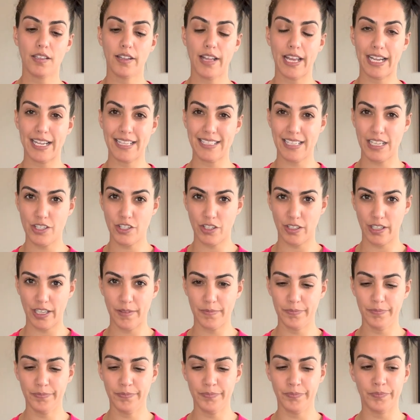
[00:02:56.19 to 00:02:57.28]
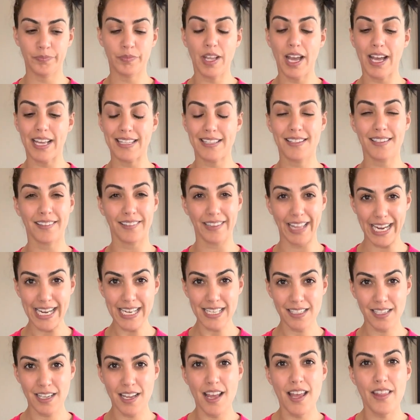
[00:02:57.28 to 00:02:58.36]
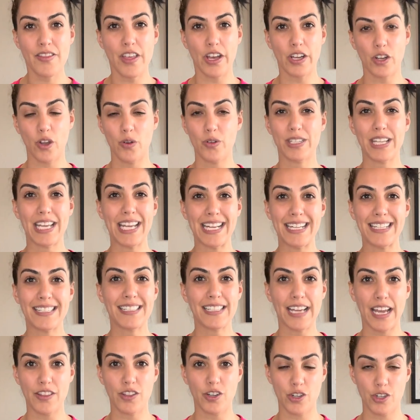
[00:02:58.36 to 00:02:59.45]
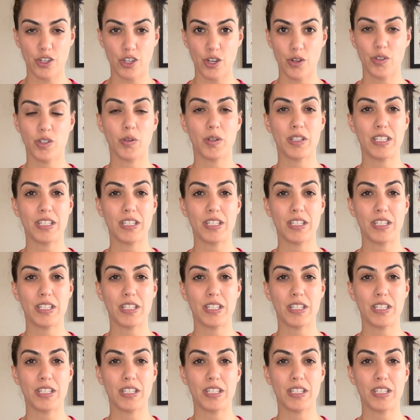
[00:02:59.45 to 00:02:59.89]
essentially a slate that goes inside their shoe. So it's